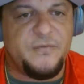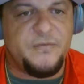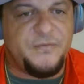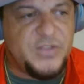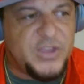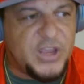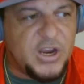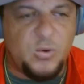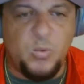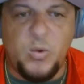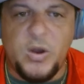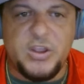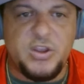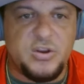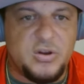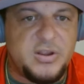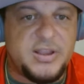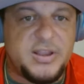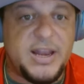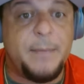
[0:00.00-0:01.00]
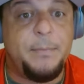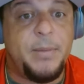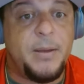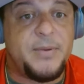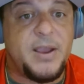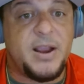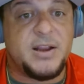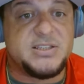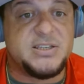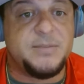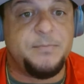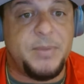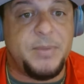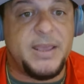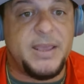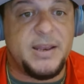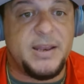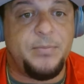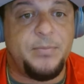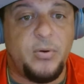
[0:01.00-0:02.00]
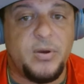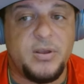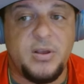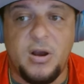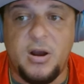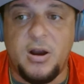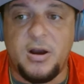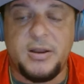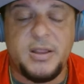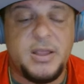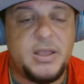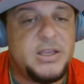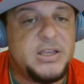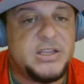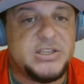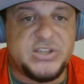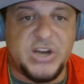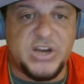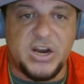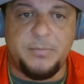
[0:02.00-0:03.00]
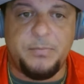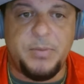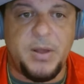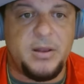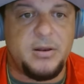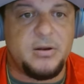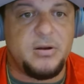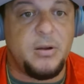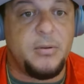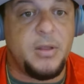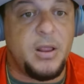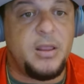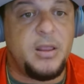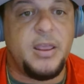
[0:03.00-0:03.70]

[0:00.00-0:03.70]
year one, you're looking at Bob Carrington being the point guard, Jared Butler,